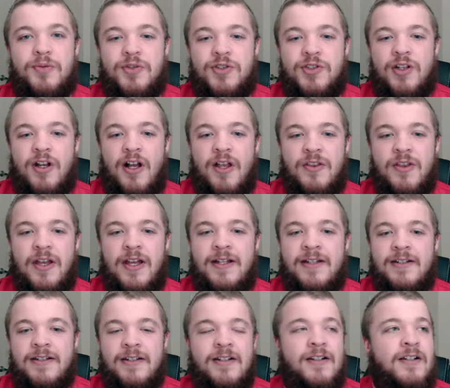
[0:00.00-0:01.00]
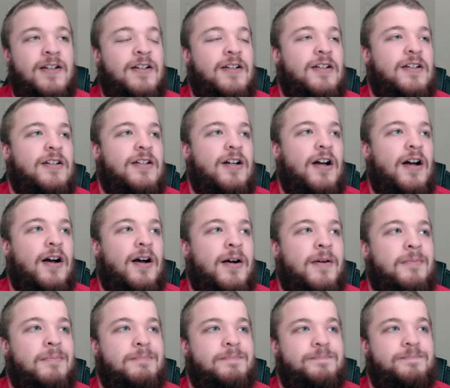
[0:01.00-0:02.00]
saw that.
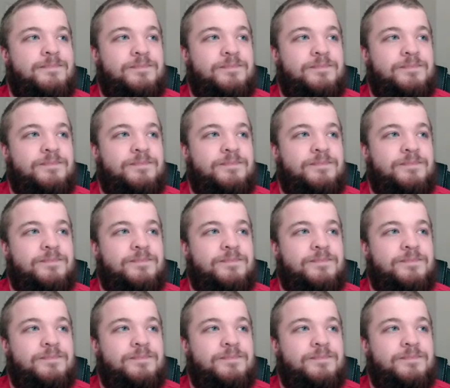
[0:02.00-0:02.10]
I'm